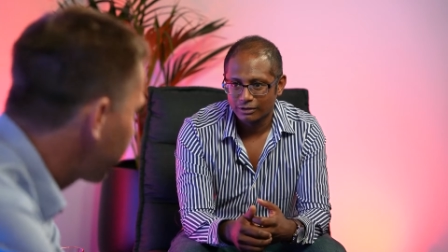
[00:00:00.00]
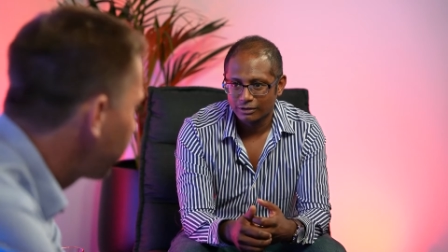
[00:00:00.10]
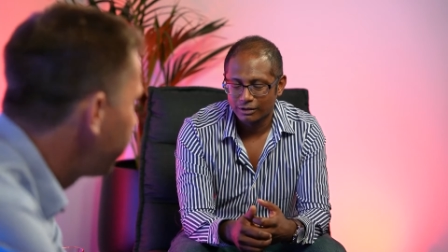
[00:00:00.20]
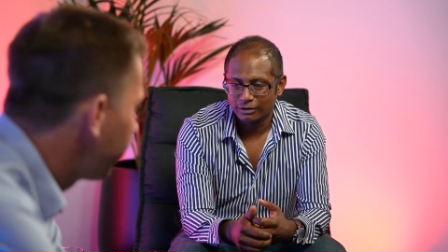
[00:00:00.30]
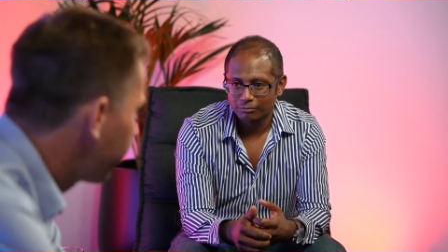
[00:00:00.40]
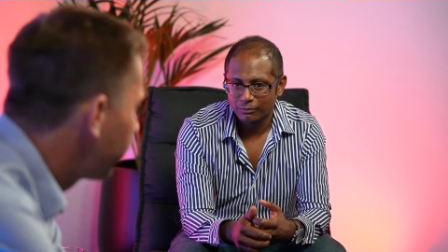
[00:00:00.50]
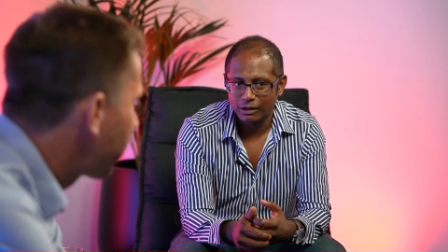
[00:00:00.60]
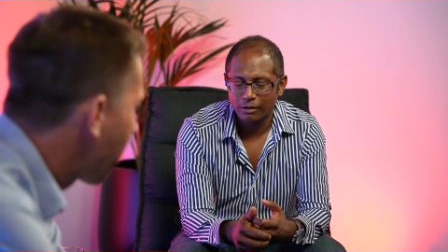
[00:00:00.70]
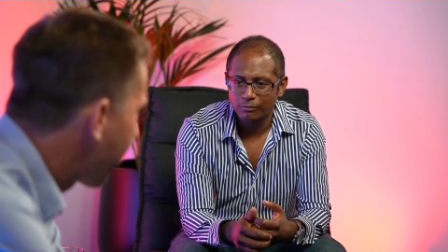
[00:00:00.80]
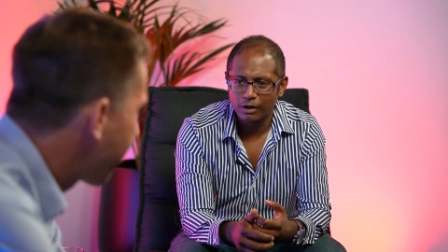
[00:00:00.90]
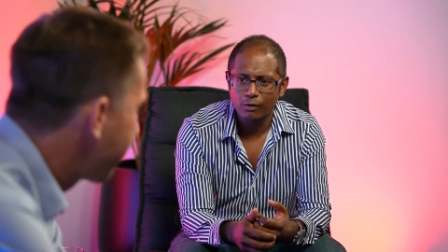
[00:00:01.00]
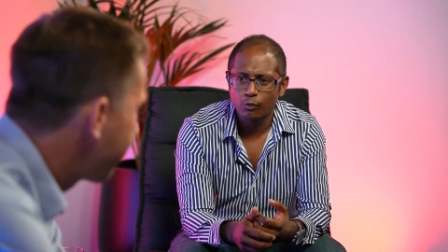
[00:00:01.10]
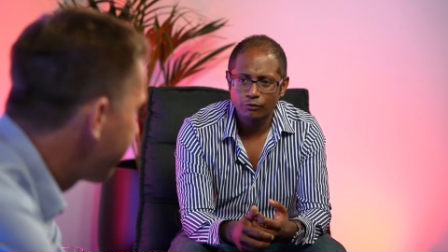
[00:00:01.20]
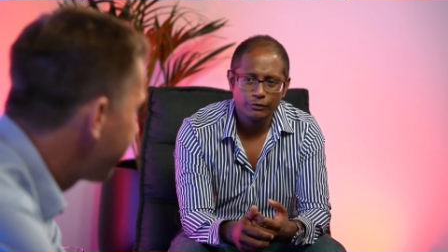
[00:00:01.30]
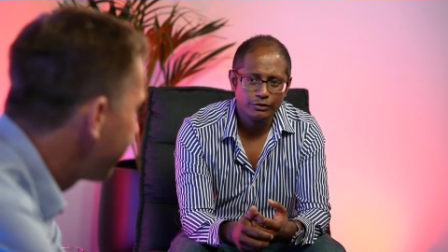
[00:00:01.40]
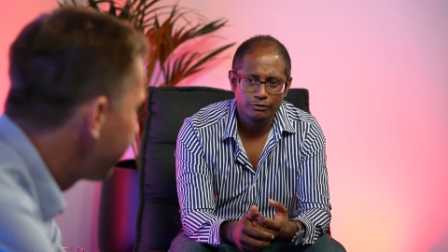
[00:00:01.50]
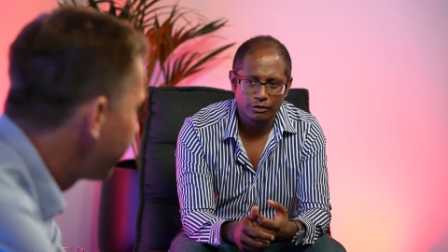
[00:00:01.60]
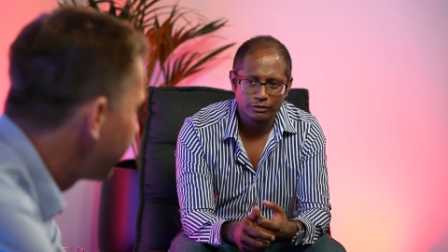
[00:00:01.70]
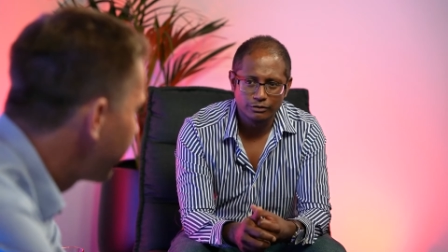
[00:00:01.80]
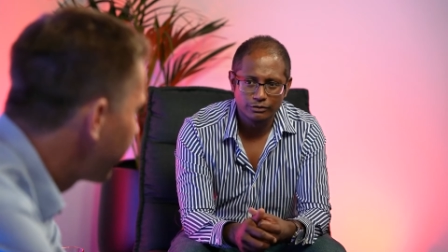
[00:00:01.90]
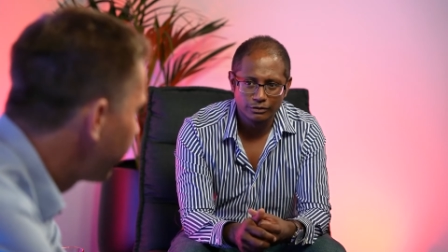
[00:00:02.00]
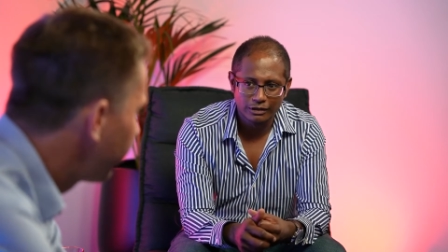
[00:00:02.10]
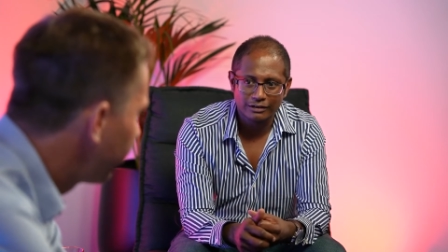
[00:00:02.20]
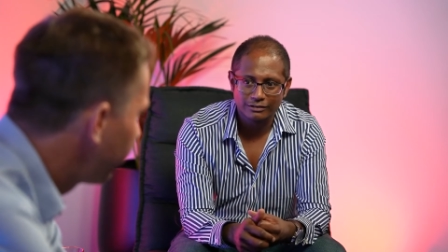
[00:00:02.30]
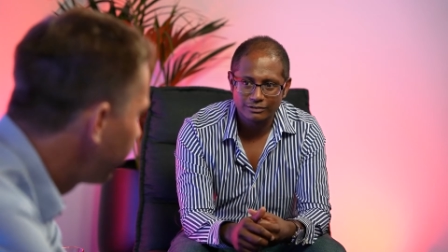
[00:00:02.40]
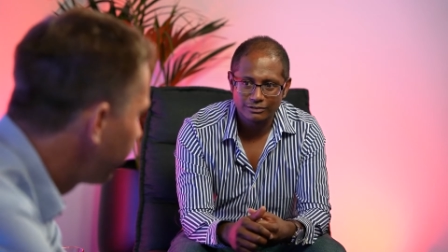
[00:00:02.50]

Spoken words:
Yeah. How often do you run into delays